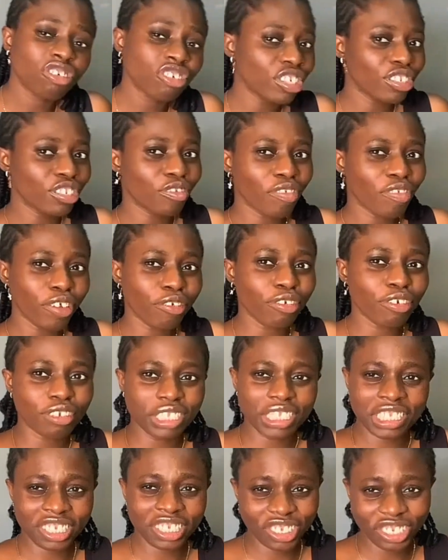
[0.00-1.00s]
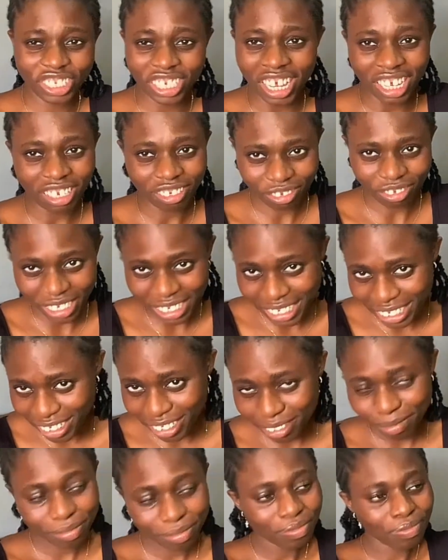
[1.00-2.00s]
a very good teacher
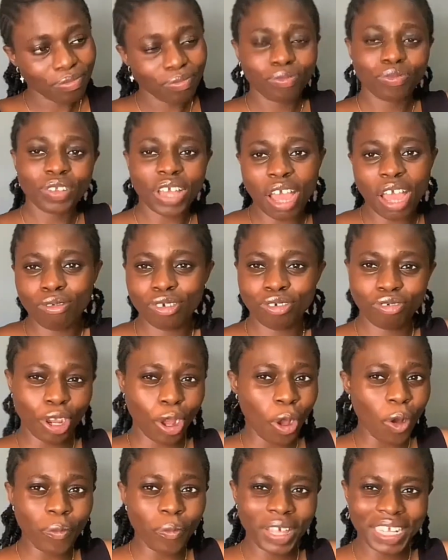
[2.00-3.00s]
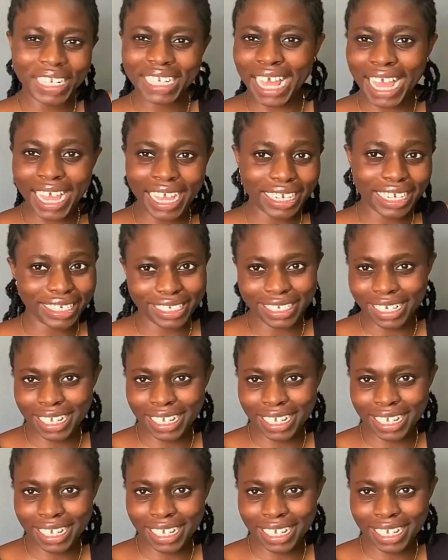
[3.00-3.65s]
actually. I would recommend her any day,